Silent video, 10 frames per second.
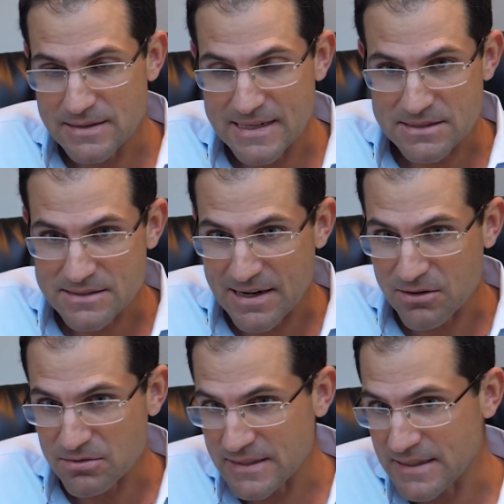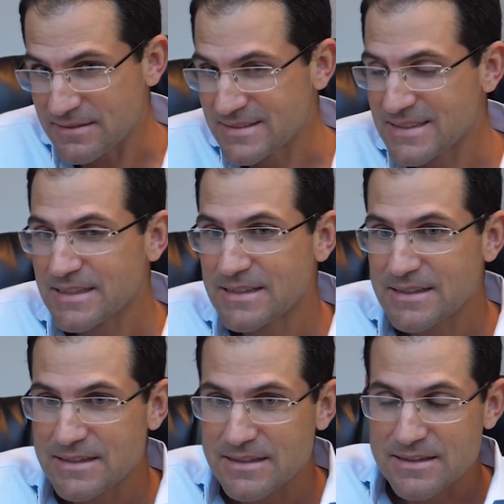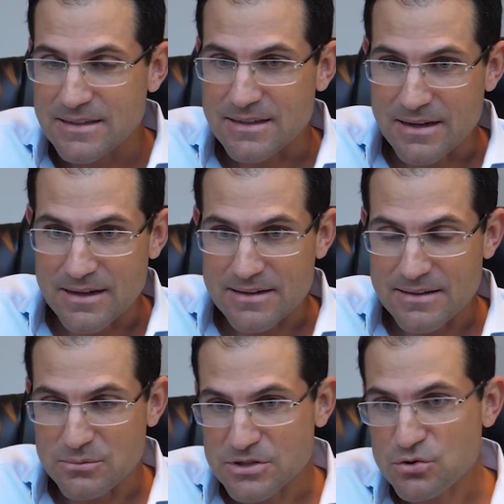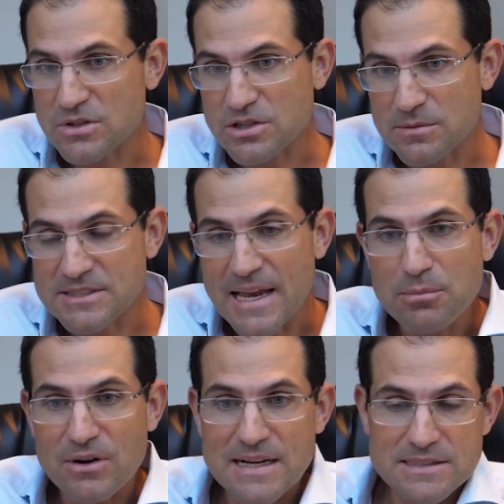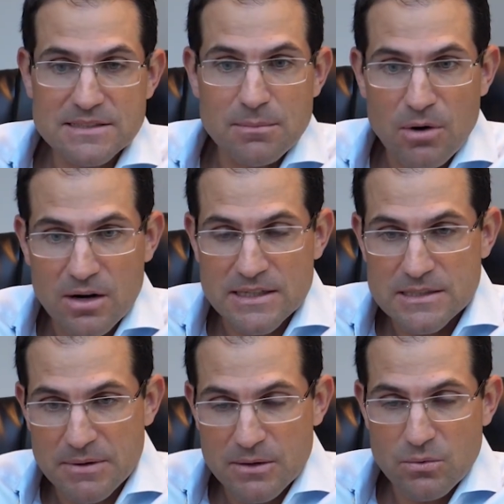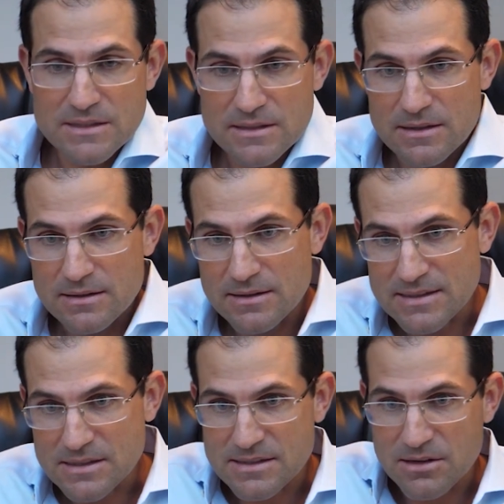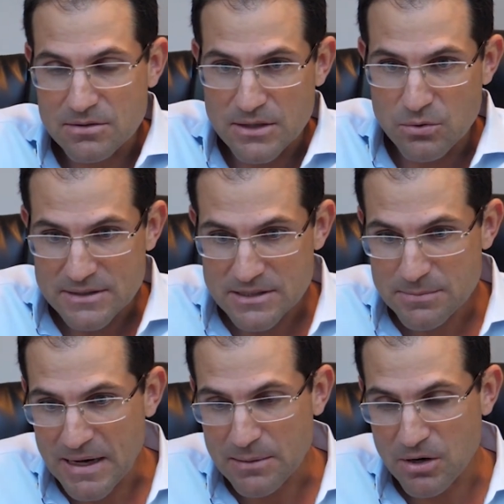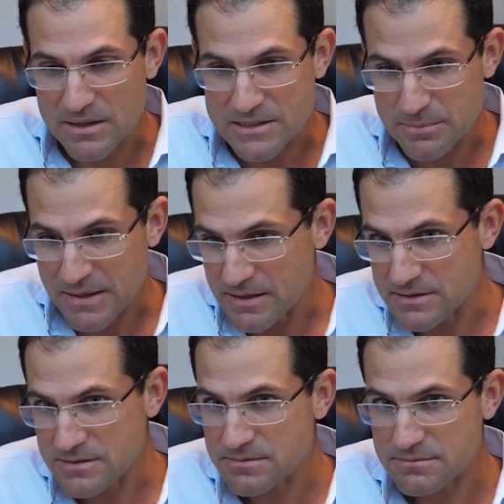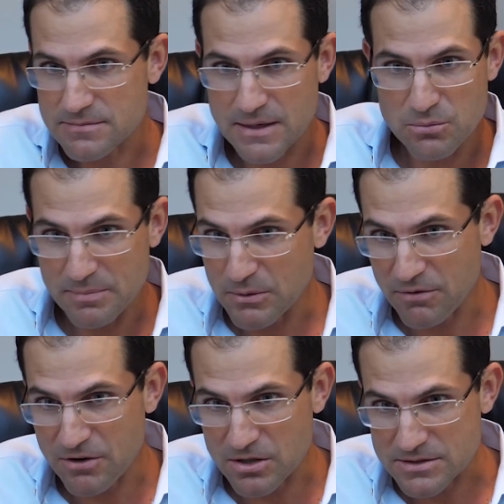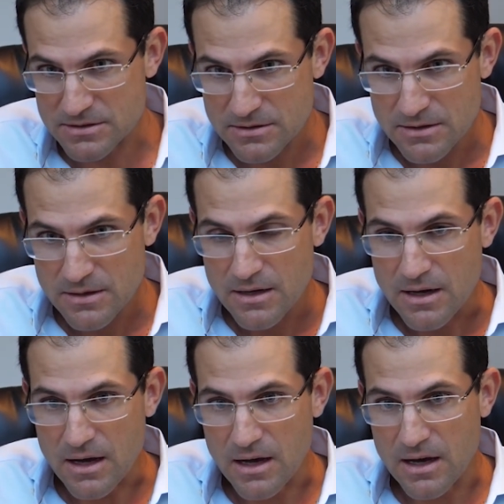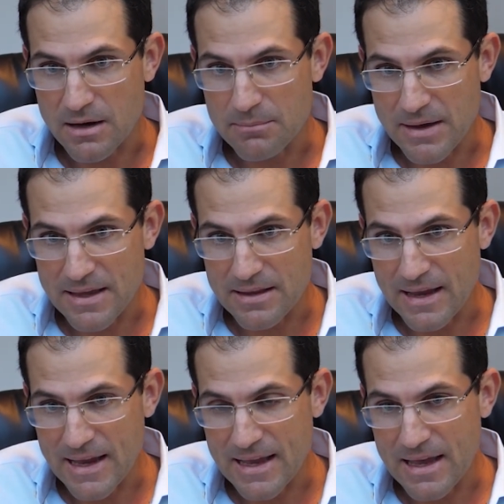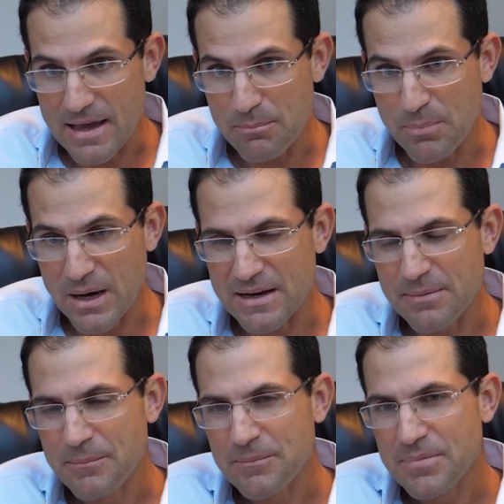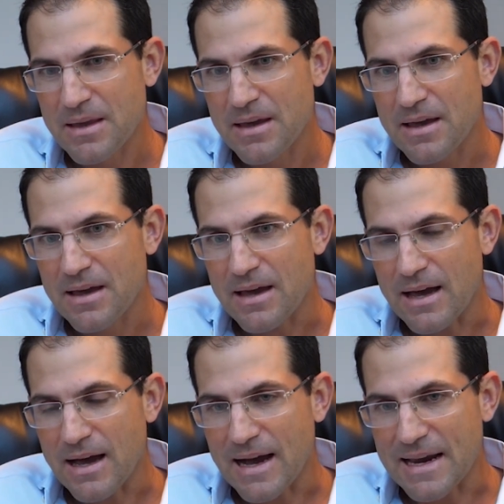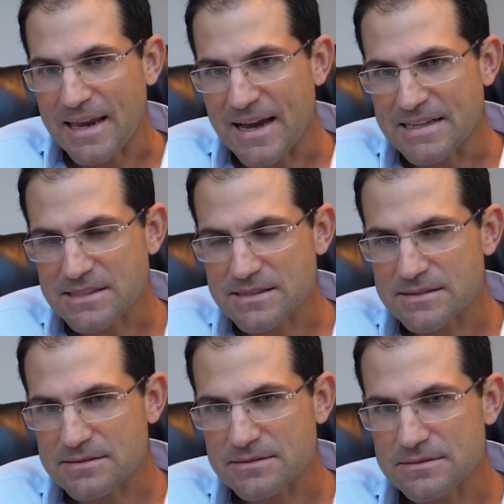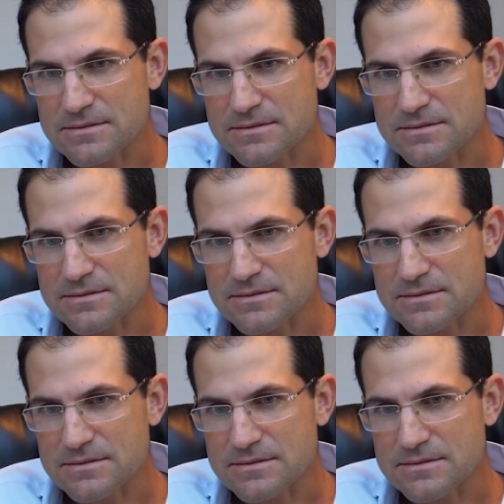necessarily it was short-term stabilizing to markets, but it wasn't necessarily going to spike markets because it would be reversed. But I guess